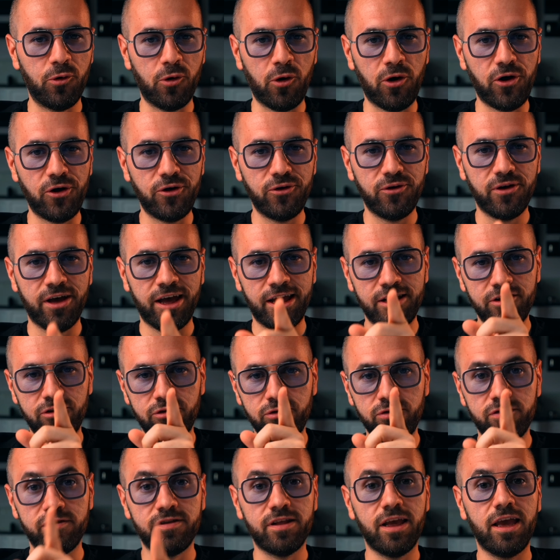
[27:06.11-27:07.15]
all and
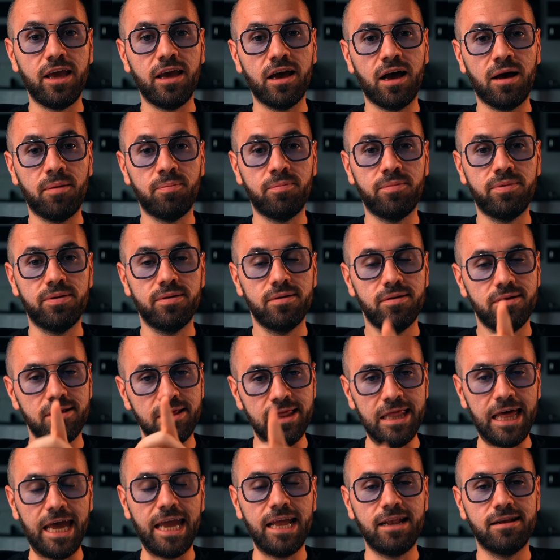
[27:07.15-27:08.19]
to stay up
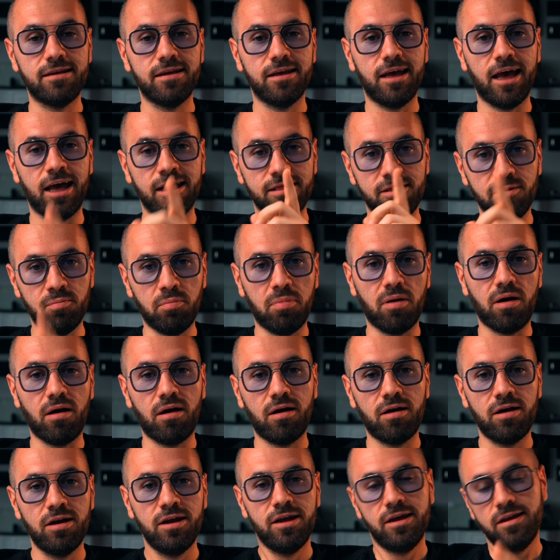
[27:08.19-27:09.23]
late at the
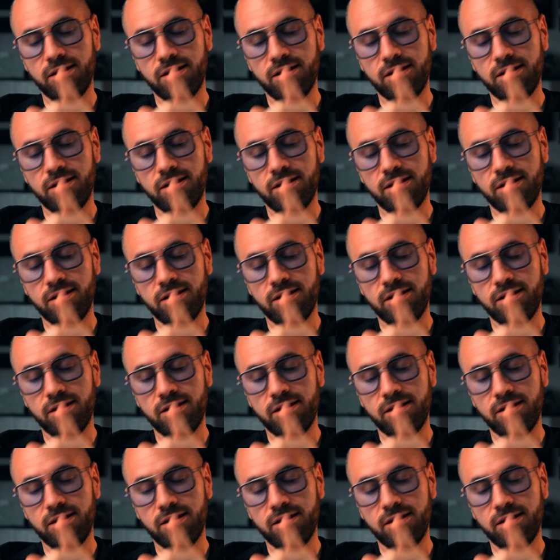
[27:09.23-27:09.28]
bar